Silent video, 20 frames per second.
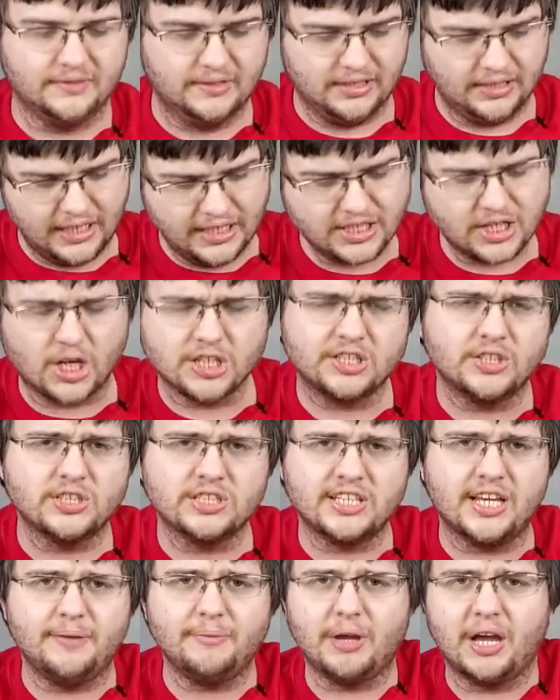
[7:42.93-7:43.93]
He's also the
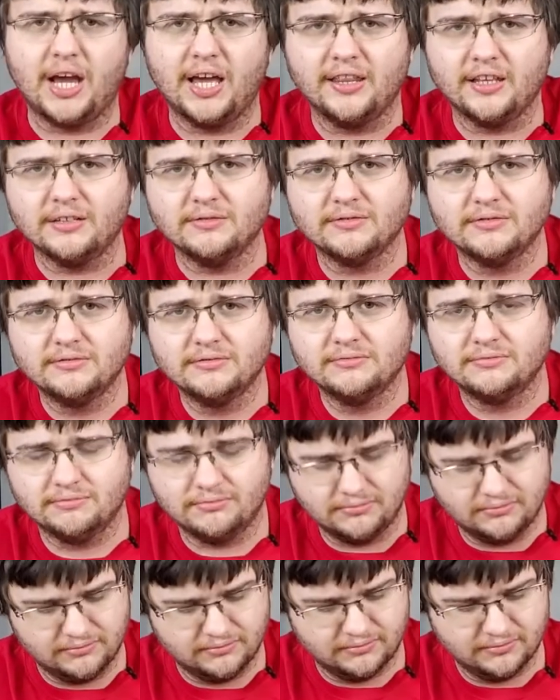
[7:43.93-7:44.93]
same guy that
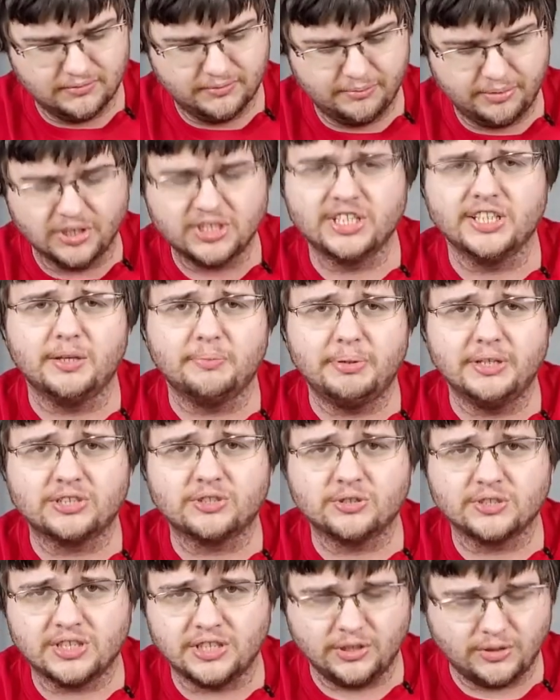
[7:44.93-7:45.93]
puts in the
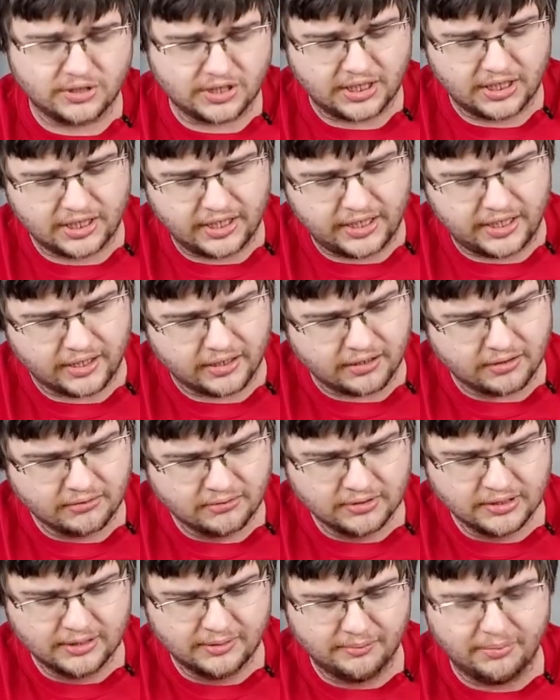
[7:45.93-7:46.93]
pictures that you see and
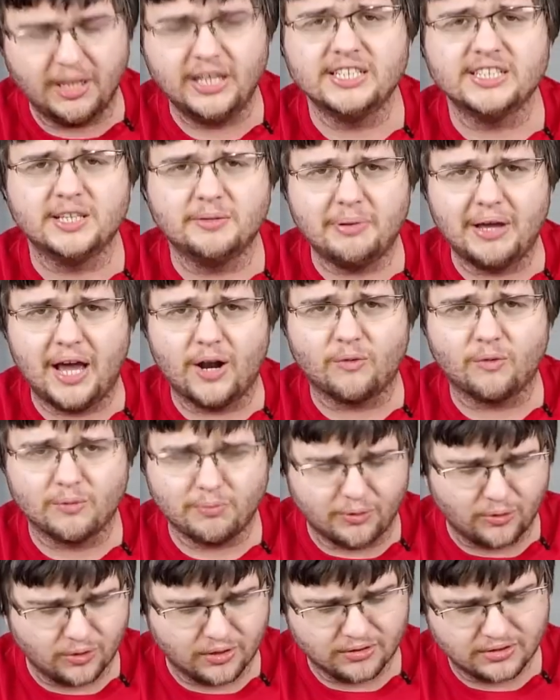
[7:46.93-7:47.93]
plays in the battle
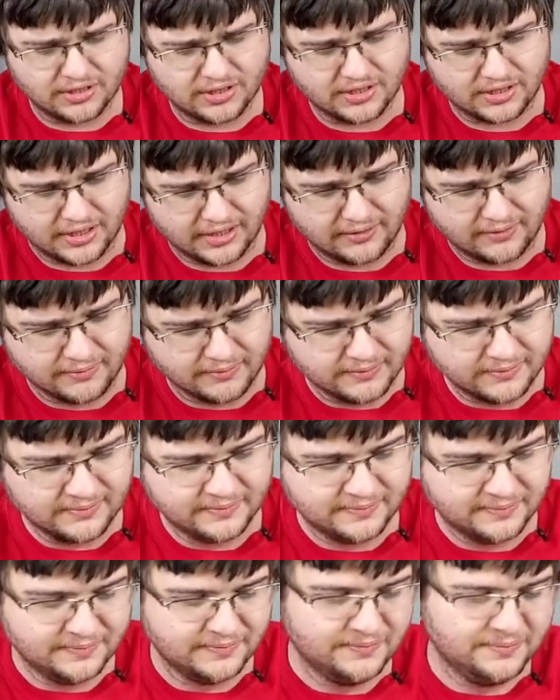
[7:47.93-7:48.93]
reports and
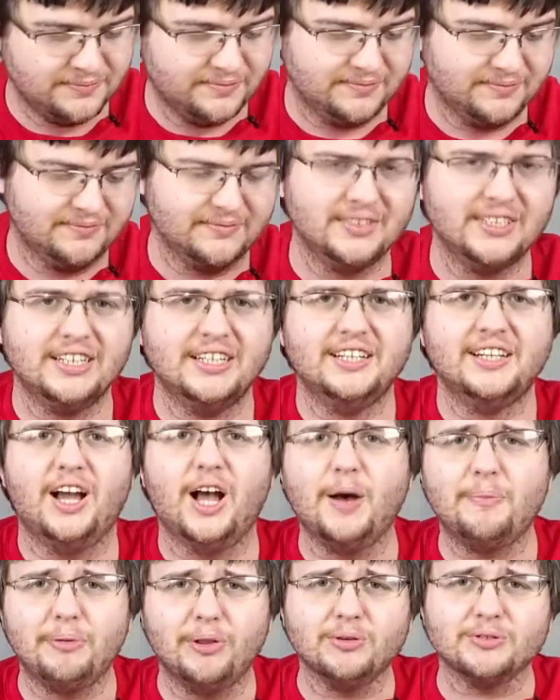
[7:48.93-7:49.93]

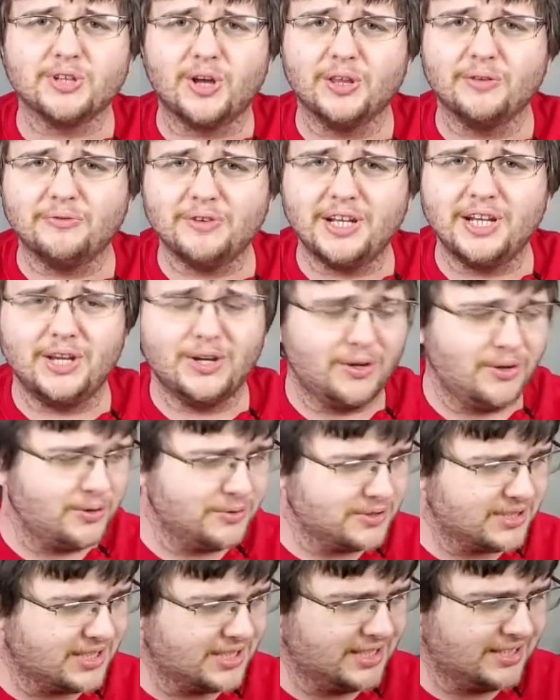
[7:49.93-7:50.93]
uploads all the
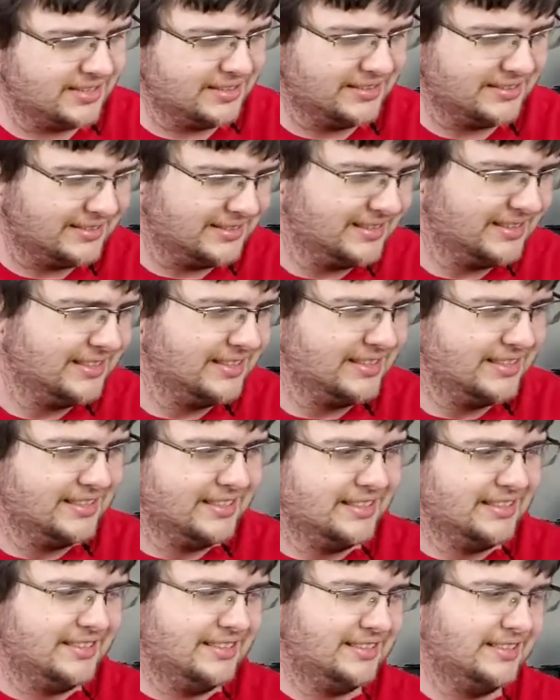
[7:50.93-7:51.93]
videos.
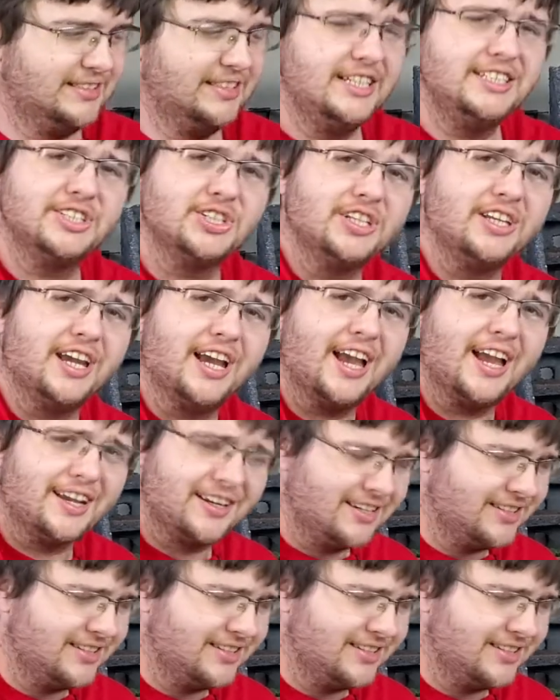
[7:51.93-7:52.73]
He's a good guy.